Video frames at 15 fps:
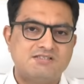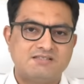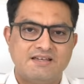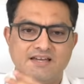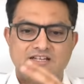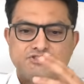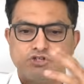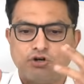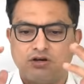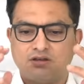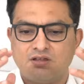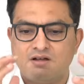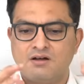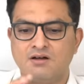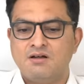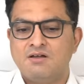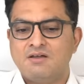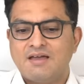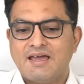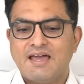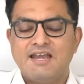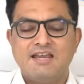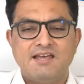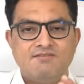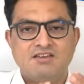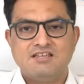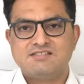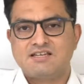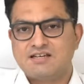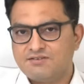They ensure the
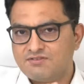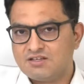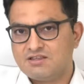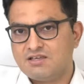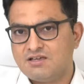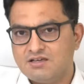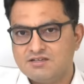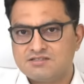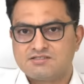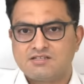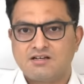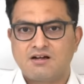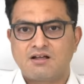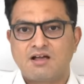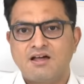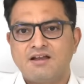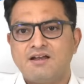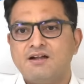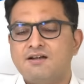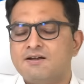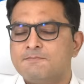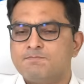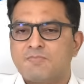NAVs and everything is correct,